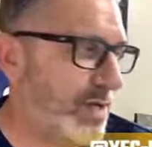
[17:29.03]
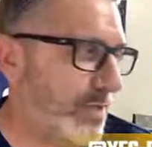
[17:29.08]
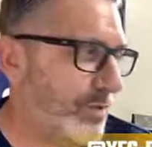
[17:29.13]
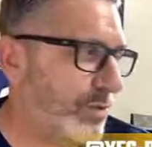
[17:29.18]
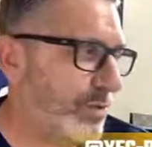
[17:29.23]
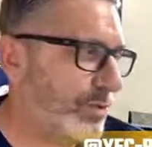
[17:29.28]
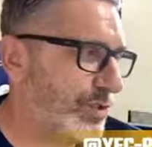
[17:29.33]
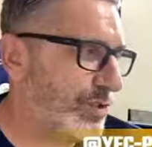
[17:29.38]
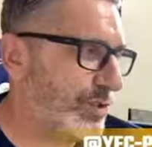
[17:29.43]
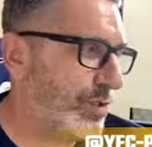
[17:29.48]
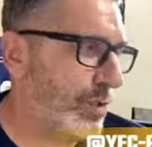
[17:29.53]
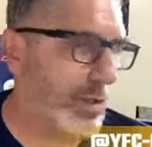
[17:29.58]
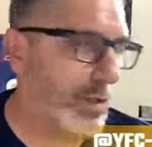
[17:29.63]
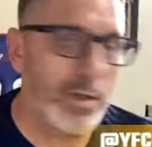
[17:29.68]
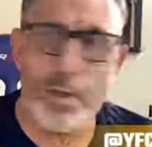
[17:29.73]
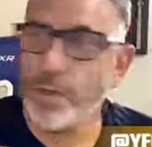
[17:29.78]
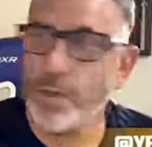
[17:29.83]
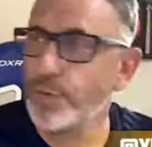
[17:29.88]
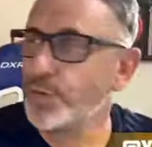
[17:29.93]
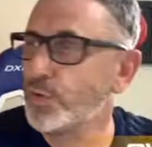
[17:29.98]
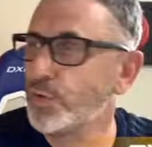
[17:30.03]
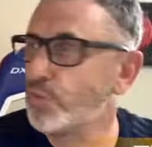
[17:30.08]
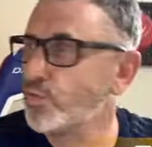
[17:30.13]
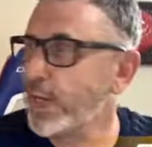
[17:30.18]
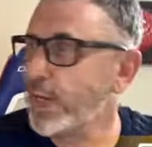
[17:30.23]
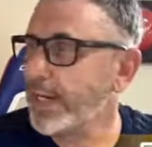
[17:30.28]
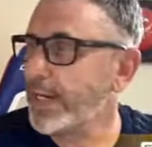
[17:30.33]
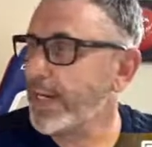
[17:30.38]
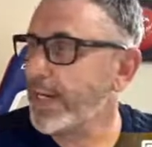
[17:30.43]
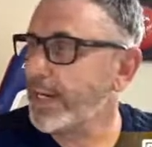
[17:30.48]
numbers to
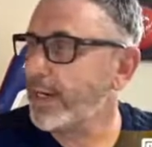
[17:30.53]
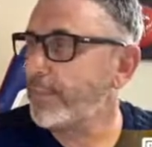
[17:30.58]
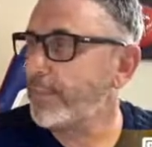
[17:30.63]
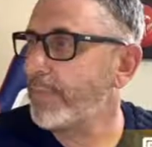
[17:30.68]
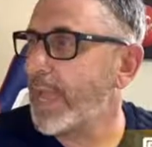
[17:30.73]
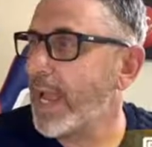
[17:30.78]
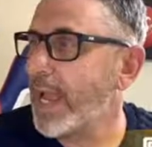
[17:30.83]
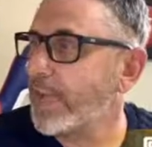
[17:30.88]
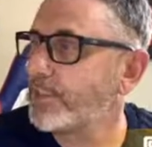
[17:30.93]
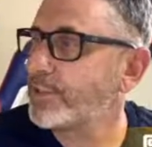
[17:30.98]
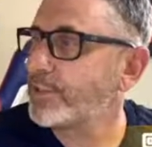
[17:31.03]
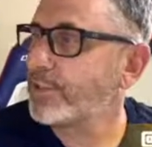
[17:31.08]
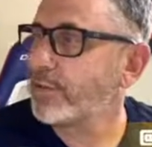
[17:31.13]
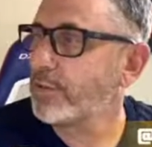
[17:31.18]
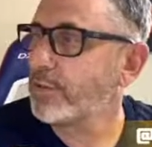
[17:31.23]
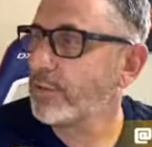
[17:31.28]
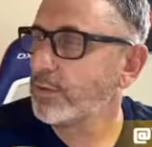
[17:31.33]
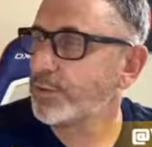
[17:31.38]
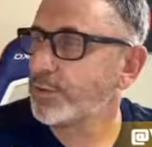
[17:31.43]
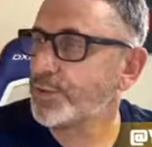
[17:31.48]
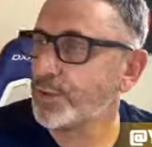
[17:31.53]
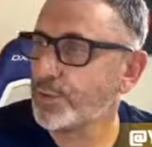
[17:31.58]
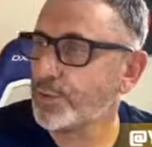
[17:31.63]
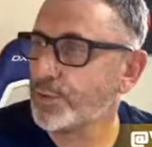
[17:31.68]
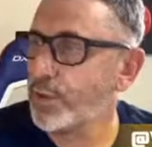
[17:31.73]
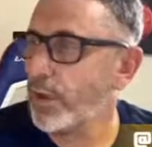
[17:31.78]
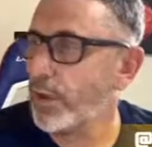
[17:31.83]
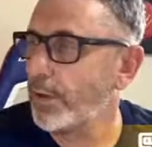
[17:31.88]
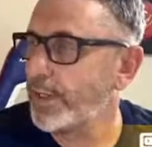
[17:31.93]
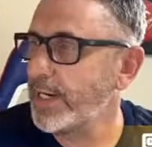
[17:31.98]
right-handed bats. So
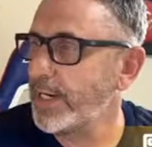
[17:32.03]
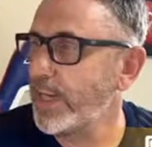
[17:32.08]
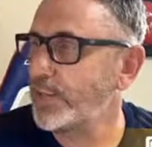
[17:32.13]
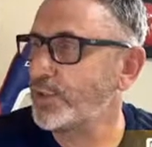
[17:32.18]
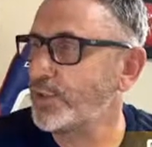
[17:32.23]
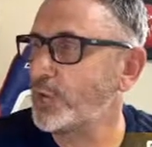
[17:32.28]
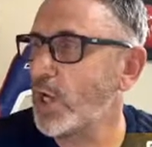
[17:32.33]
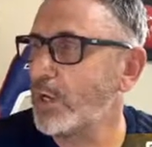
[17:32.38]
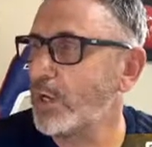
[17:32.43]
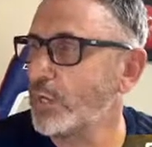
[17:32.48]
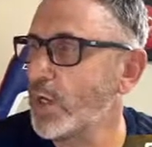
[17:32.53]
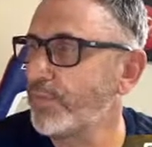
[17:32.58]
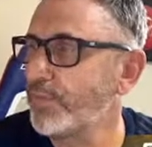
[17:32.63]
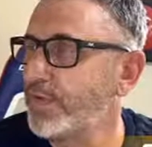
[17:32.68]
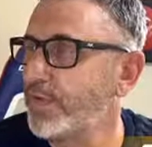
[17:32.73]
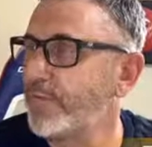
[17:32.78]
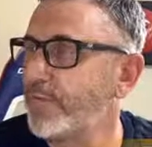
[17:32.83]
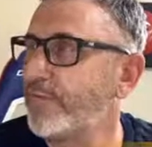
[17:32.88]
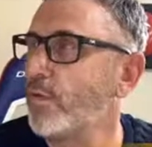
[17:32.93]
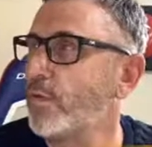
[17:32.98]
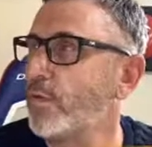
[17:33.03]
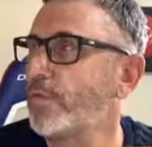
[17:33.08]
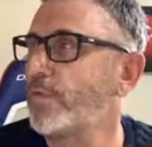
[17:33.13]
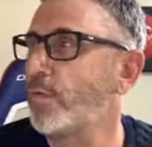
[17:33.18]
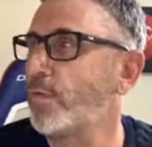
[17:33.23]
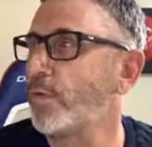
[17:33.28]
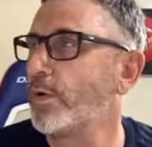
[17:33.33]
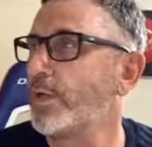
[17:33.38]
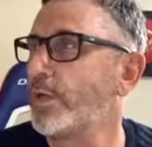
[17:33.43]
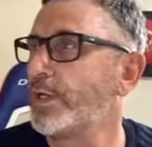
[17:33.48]
right now, Sean Murphy at
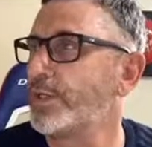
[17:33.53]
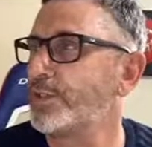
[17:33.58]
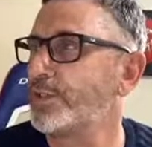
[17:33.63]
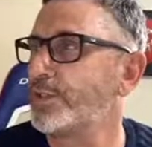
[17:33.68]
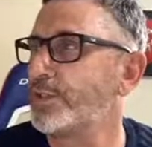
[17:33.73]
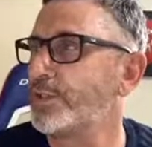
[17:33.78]
4-4 is